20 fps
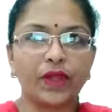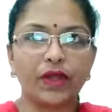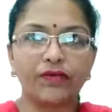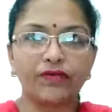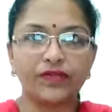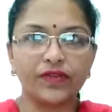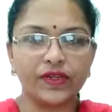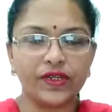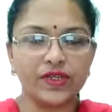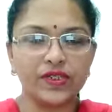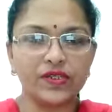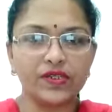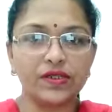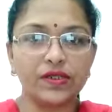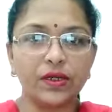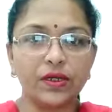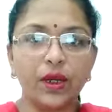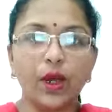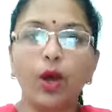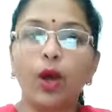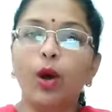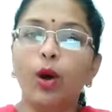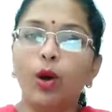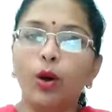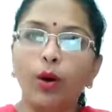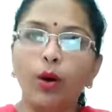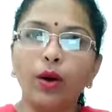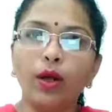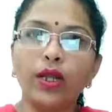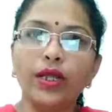First,
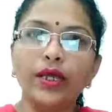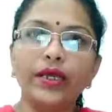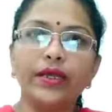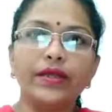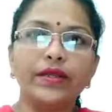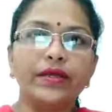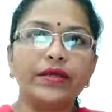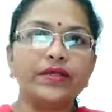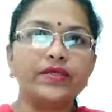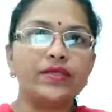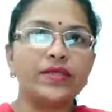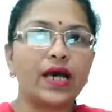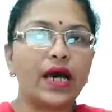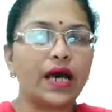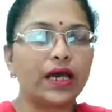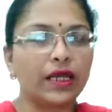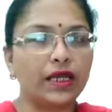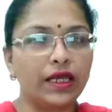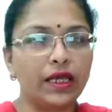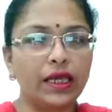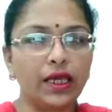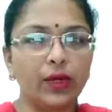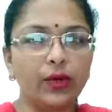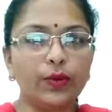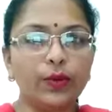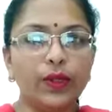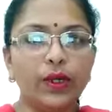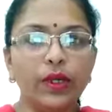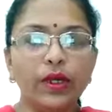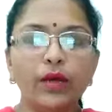all Indians are
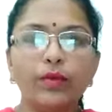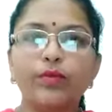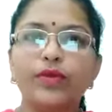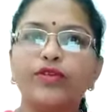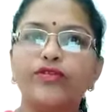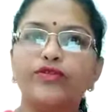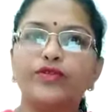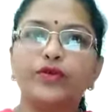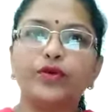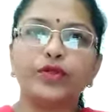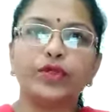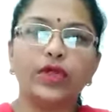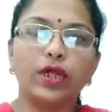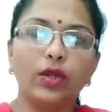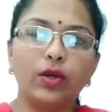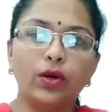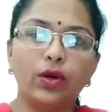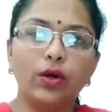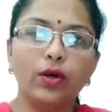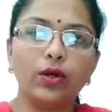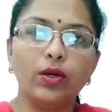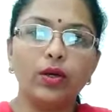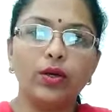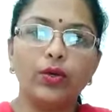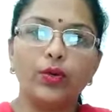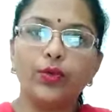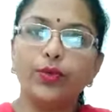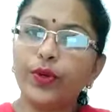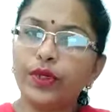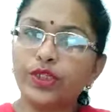equal before the law,
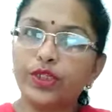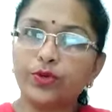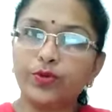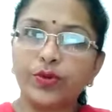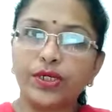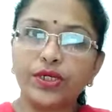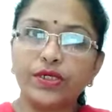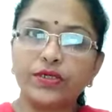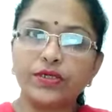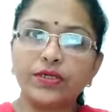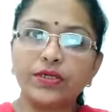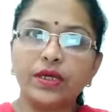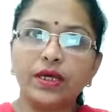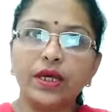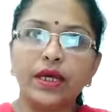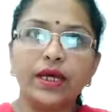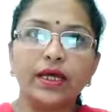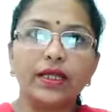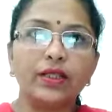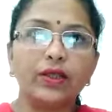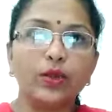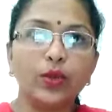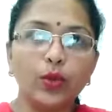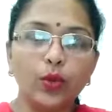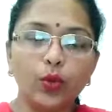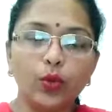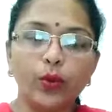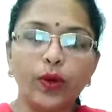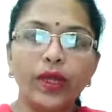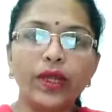which means no
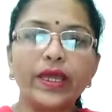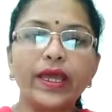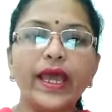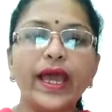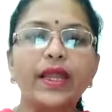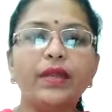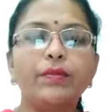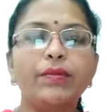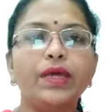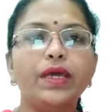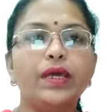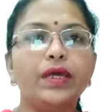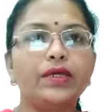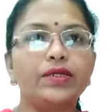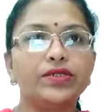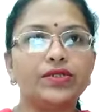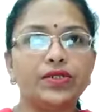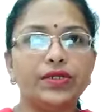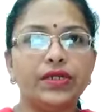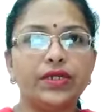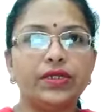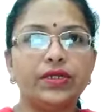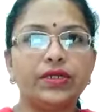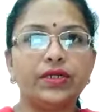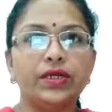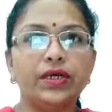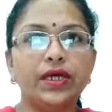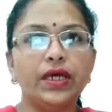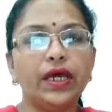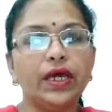one can be
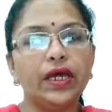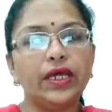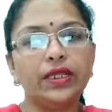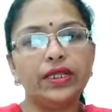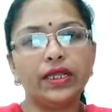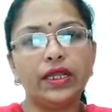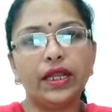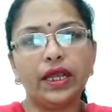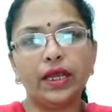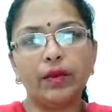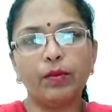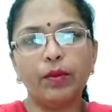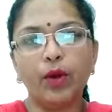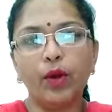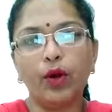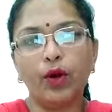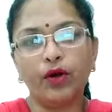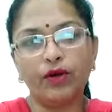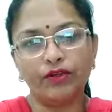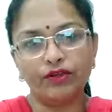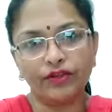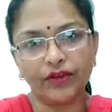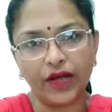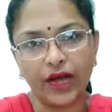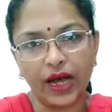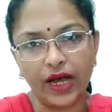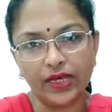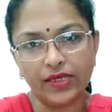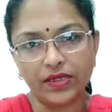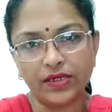ill-treated in the name of
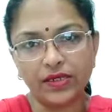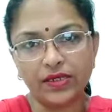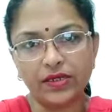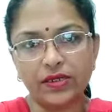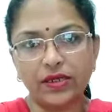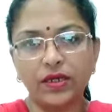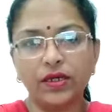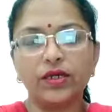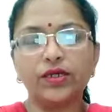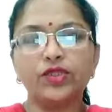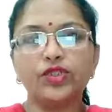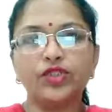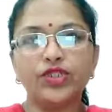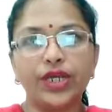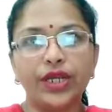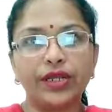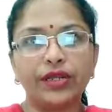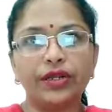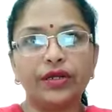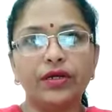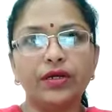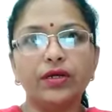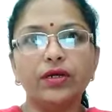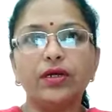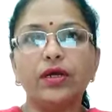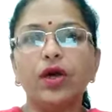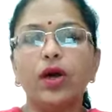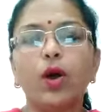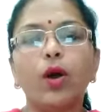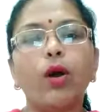caste, gender,
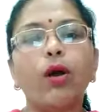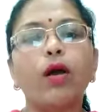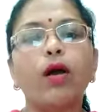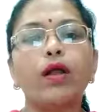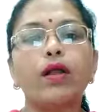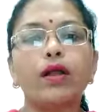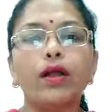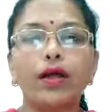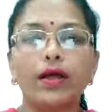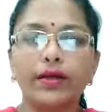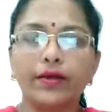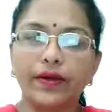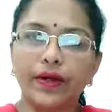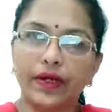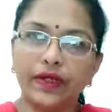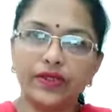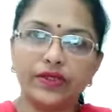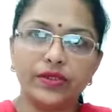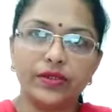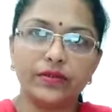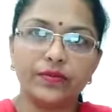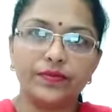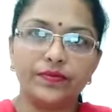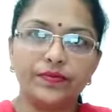or religion.